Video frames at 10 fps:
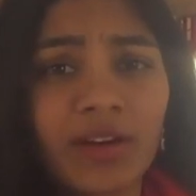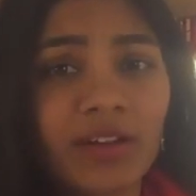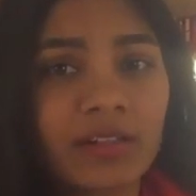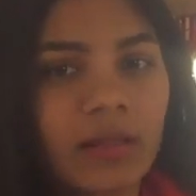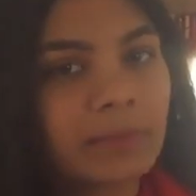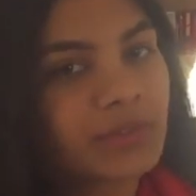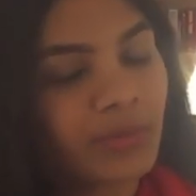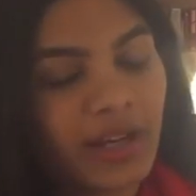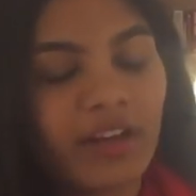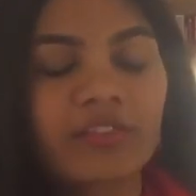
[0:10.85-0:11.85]
Macaulay clubs
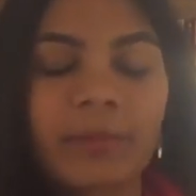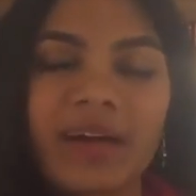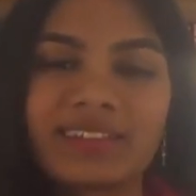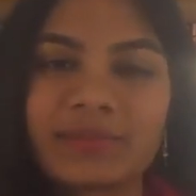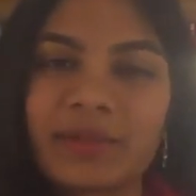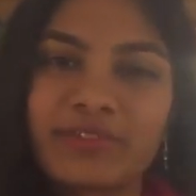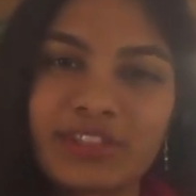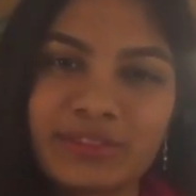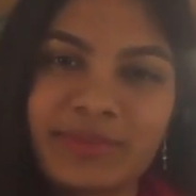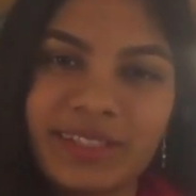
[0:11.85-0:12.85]
right off the bat during my
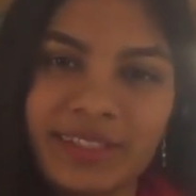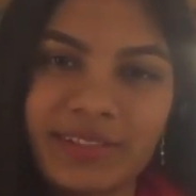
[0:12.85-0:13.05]
freshman